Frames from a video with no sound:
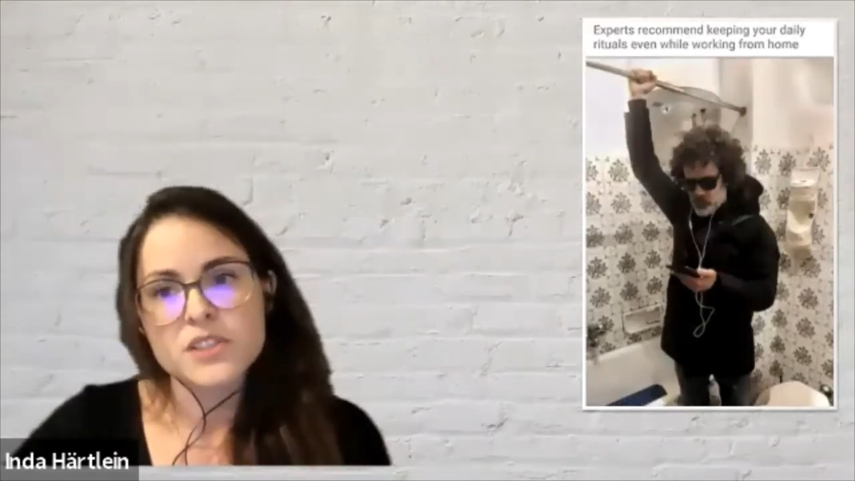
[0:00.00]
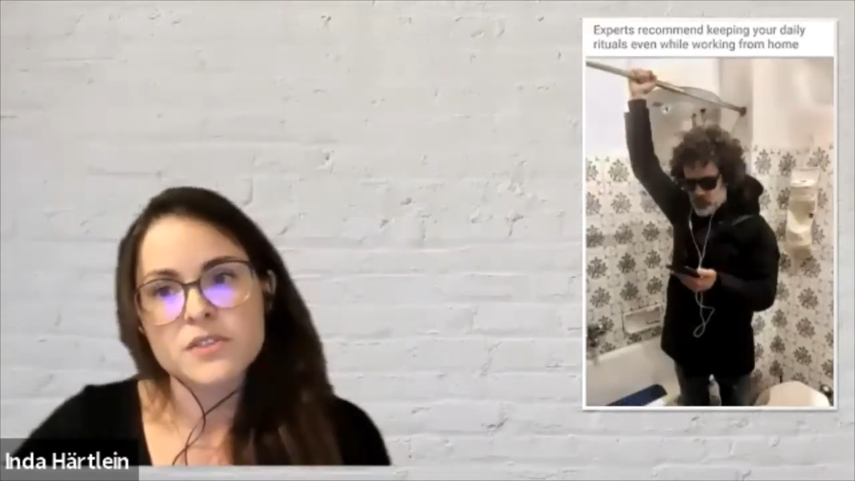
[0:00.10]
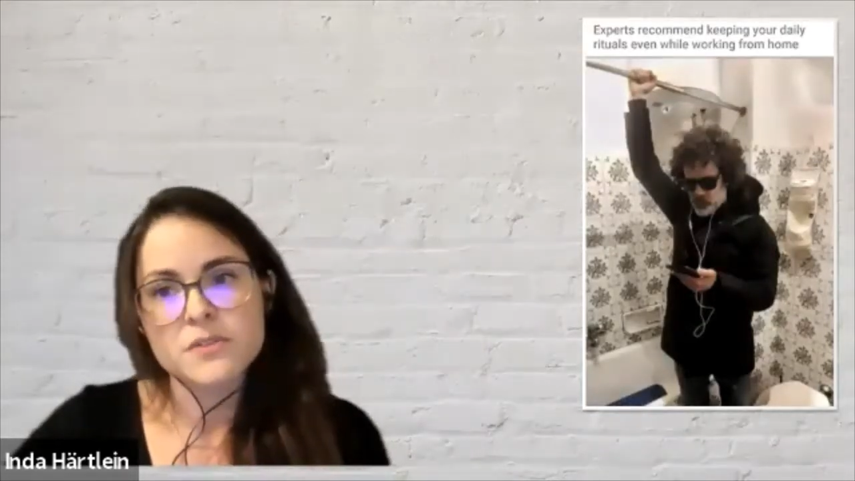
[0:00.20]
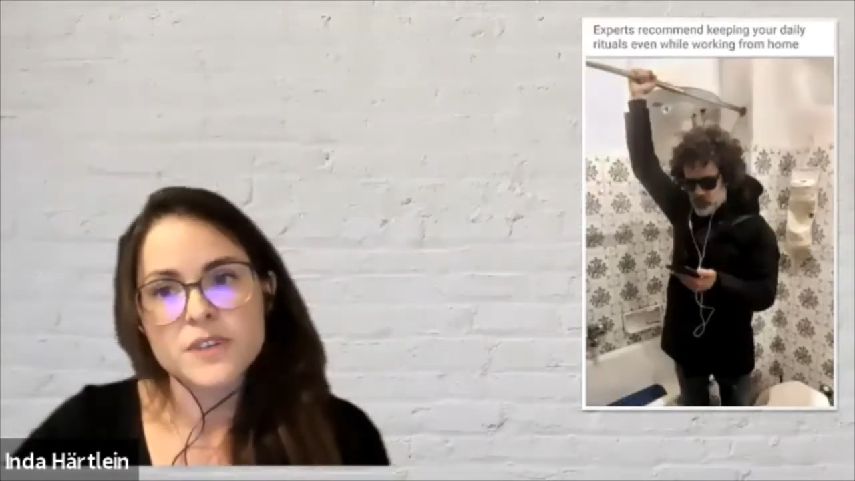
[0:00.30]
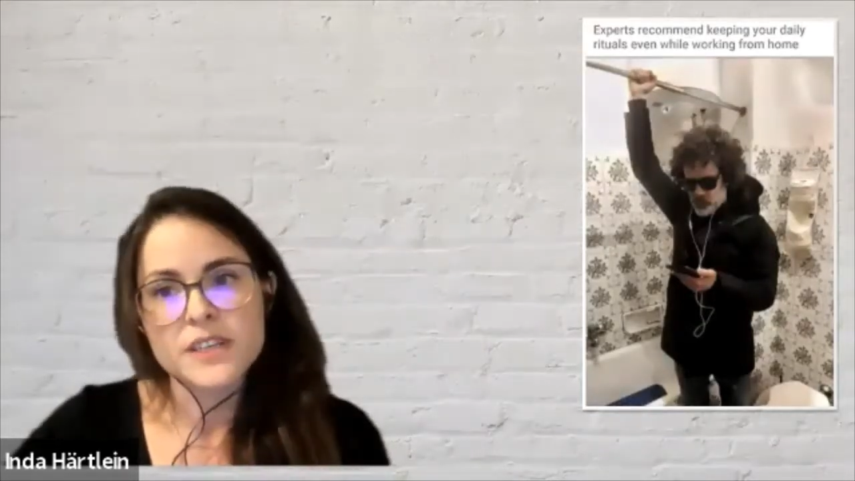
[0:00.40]
to
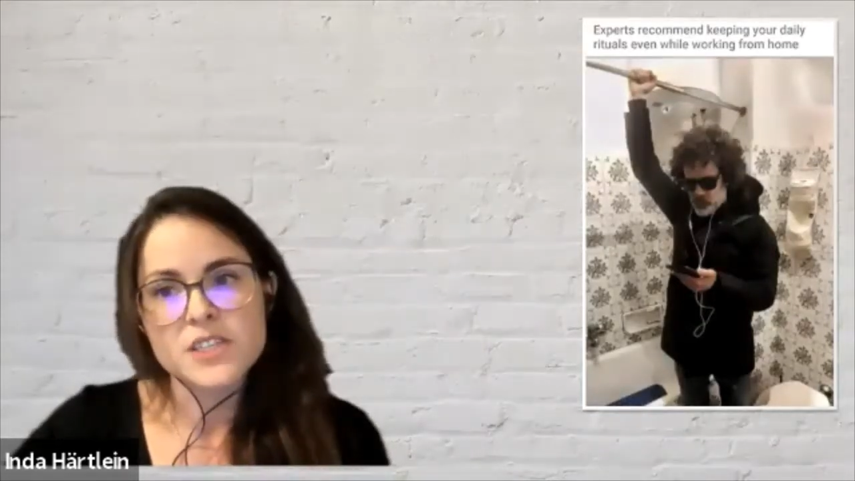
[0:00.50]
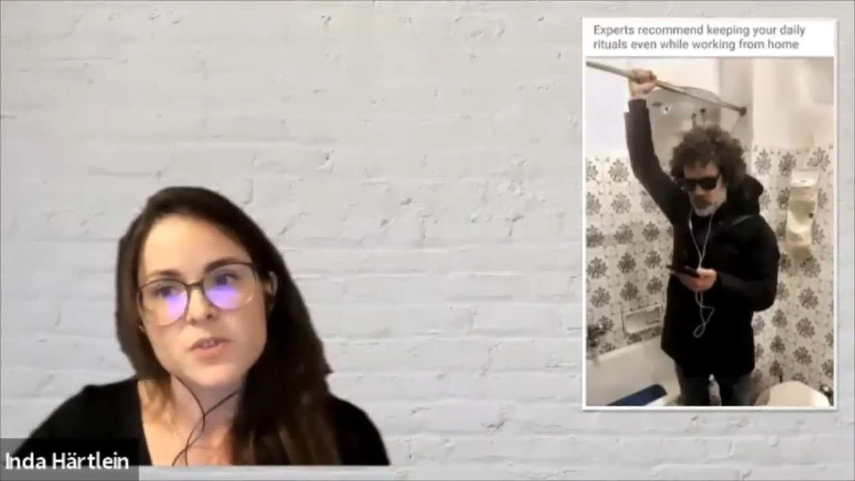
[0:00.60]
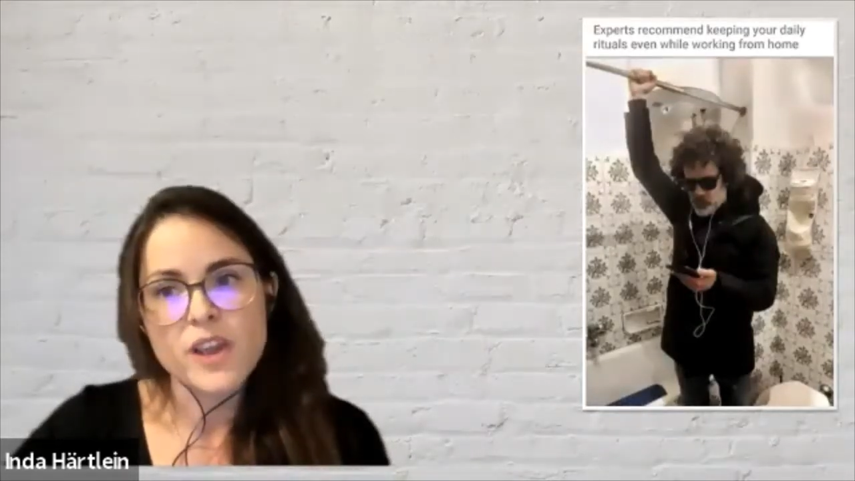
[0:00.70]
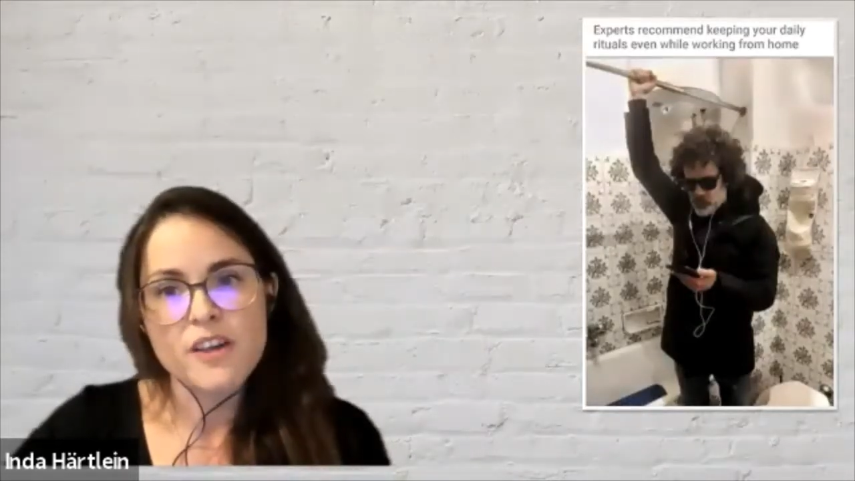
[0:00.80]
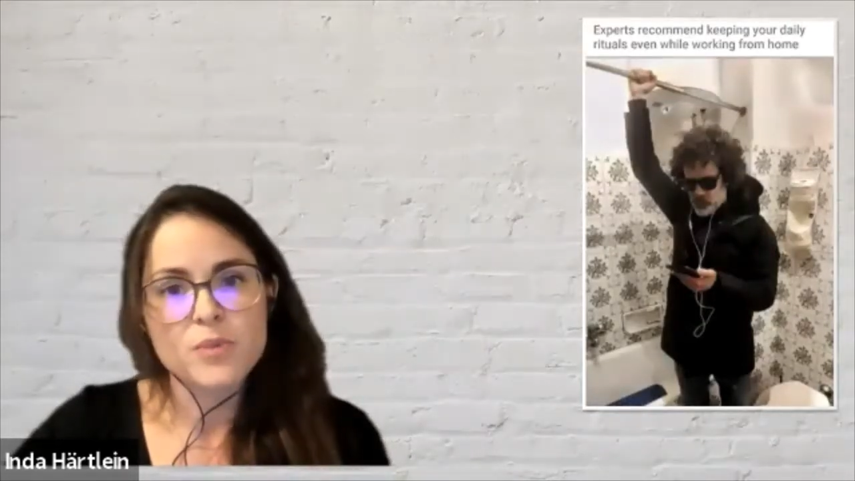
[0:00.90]
do things
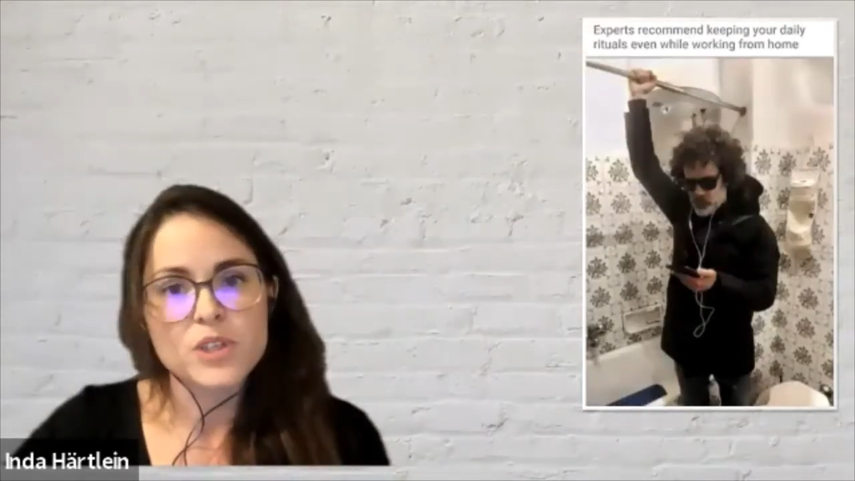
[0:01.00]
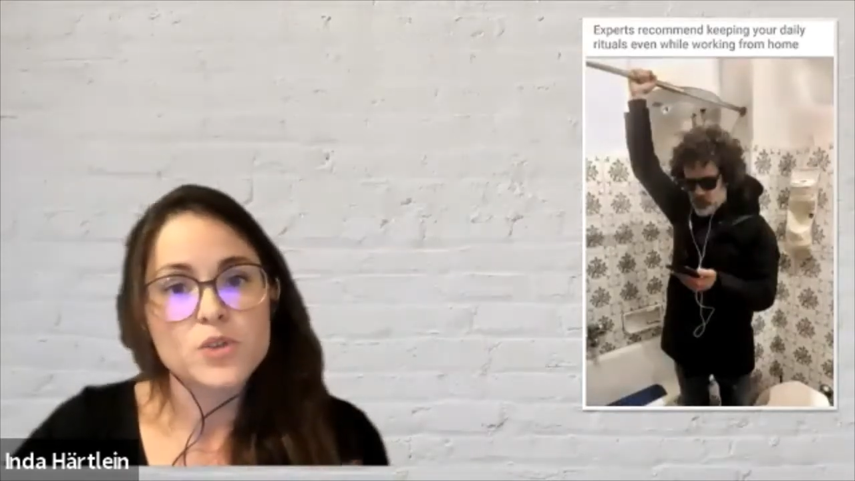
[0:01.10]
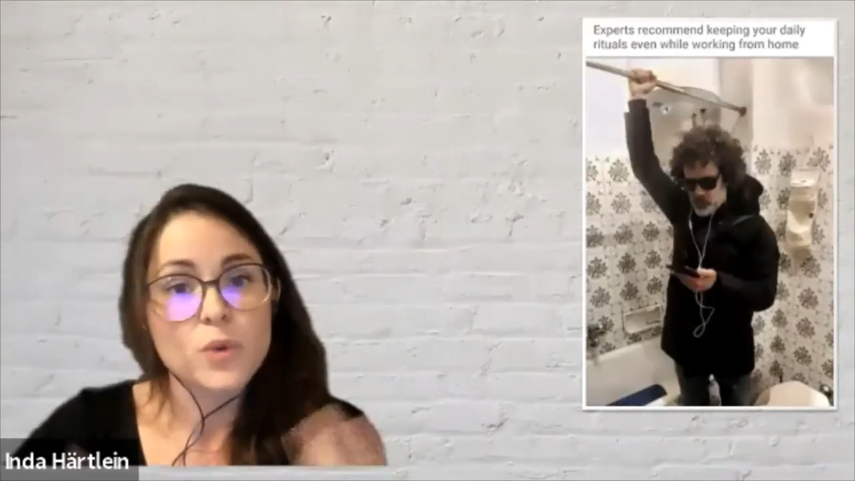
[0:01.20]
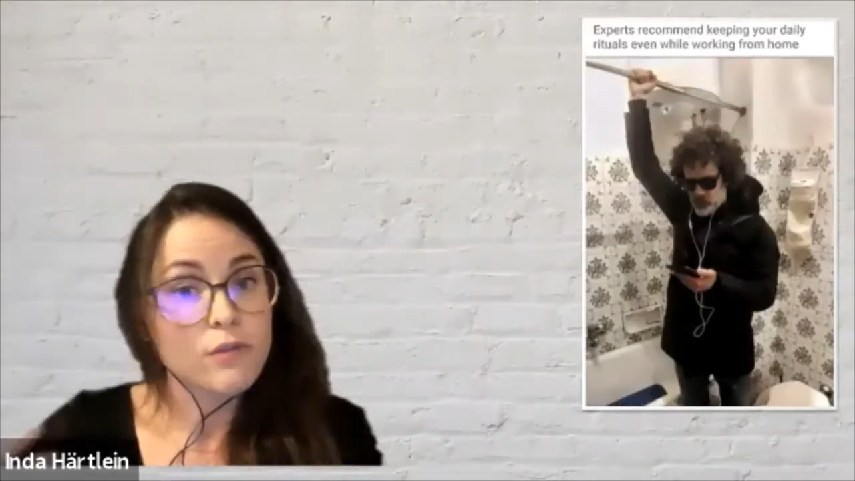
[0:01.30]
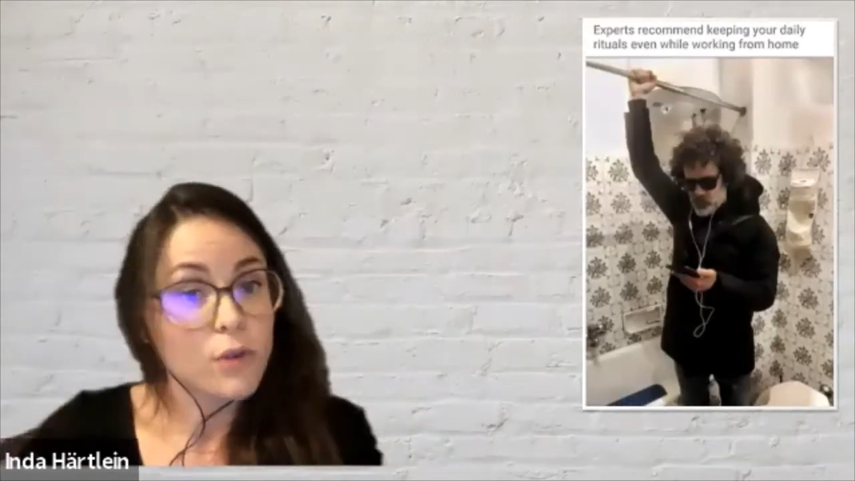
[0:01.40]
we have been
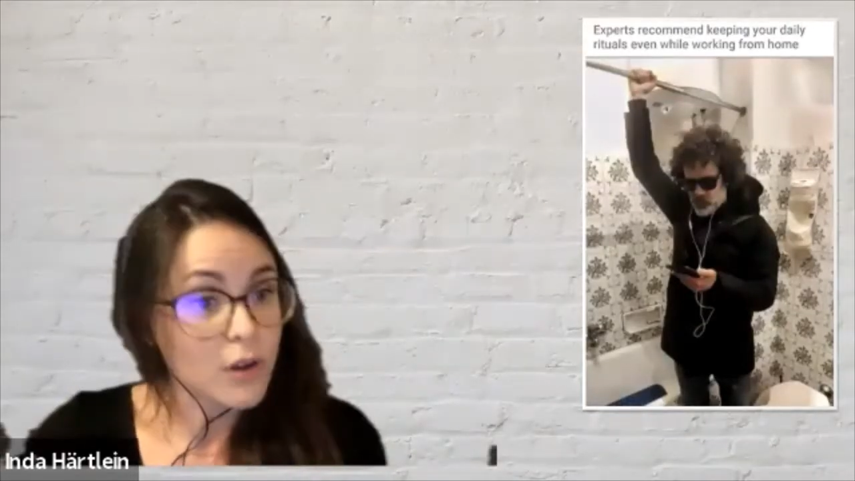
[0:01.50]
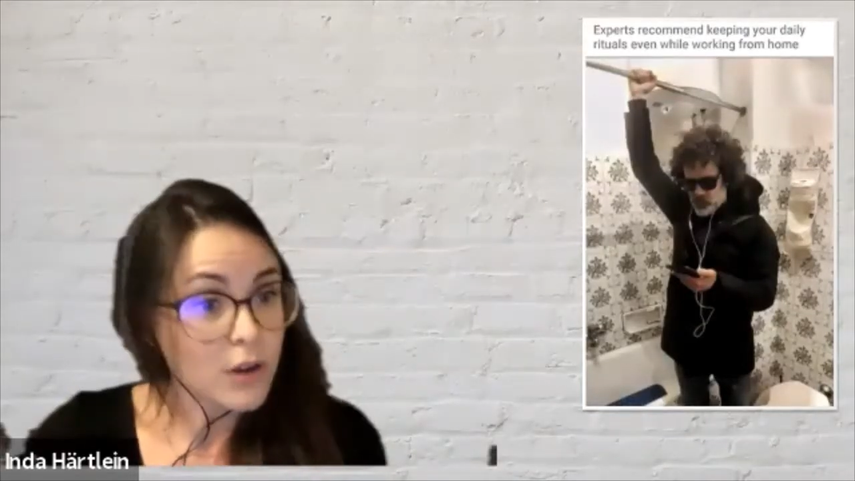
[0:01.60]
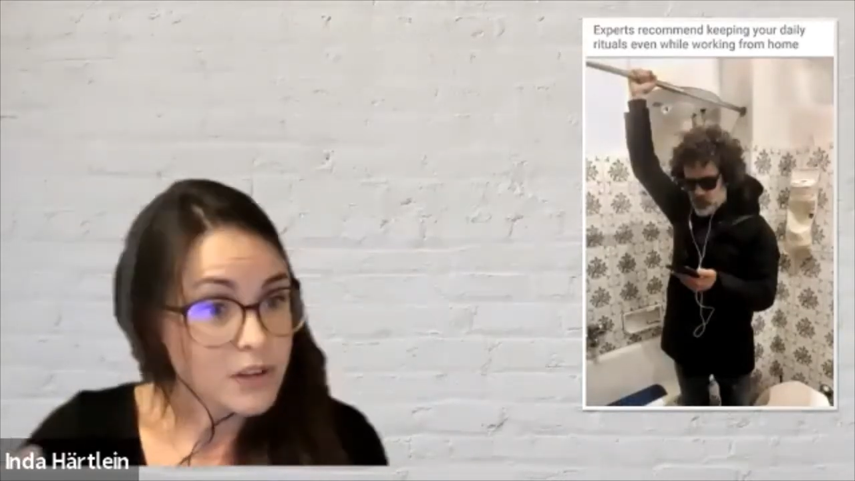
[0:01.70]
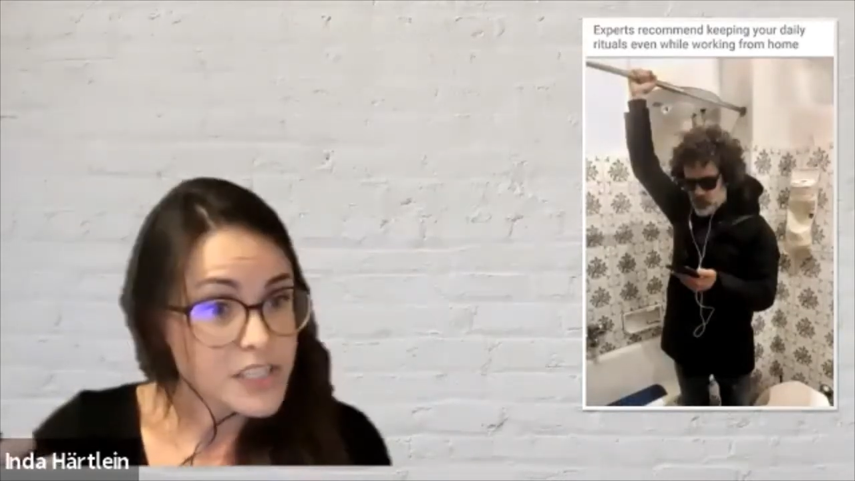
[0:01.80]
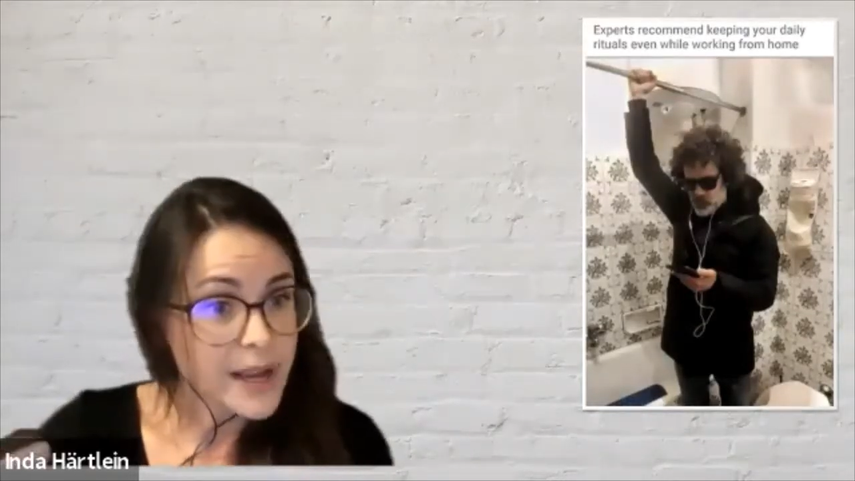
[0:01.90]
doing for a
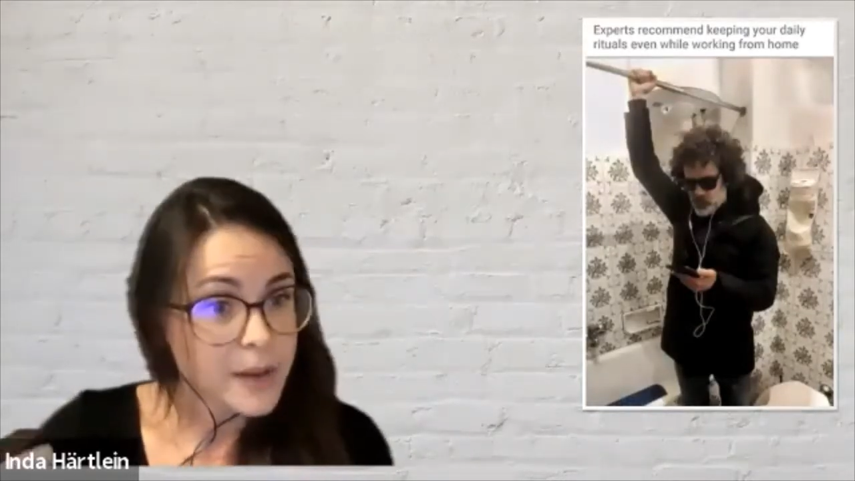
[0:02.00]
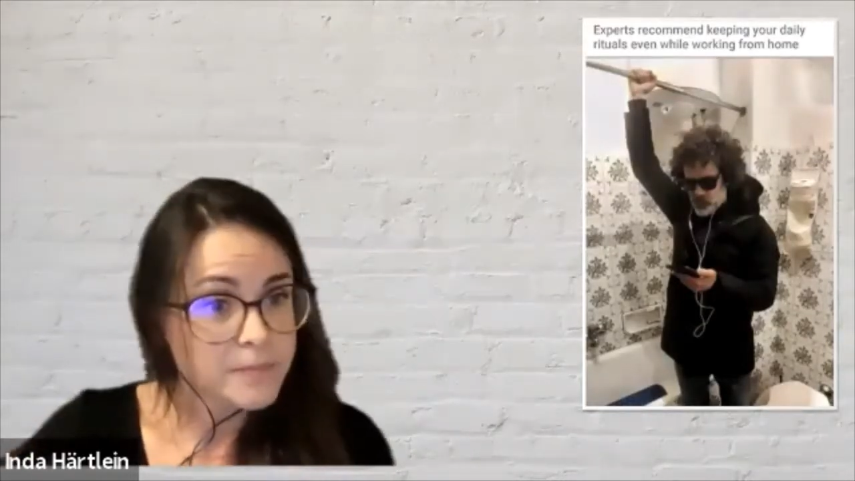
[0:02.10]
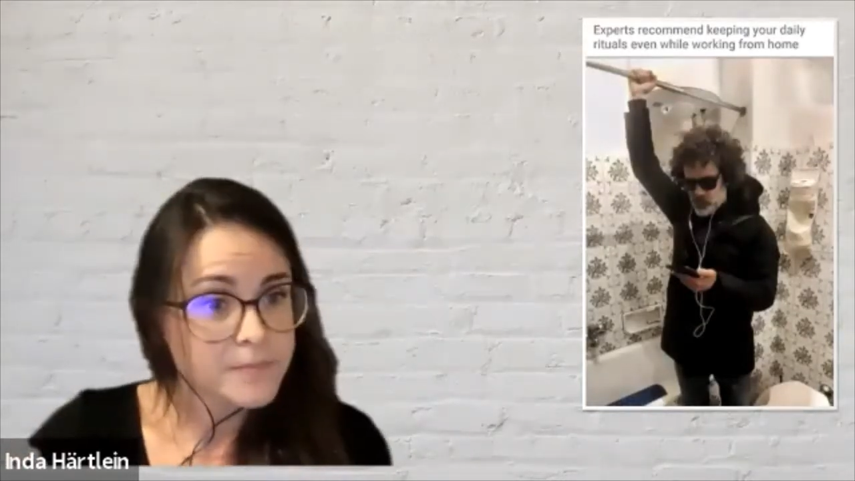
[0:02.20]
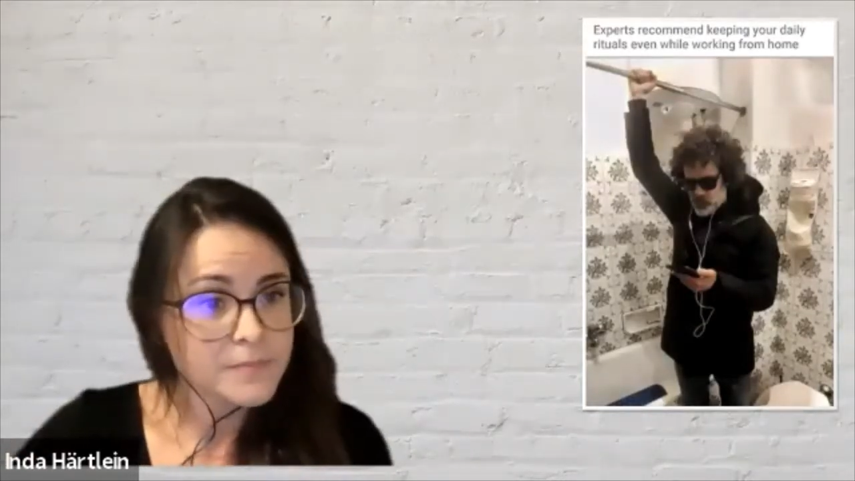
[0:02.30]
long time?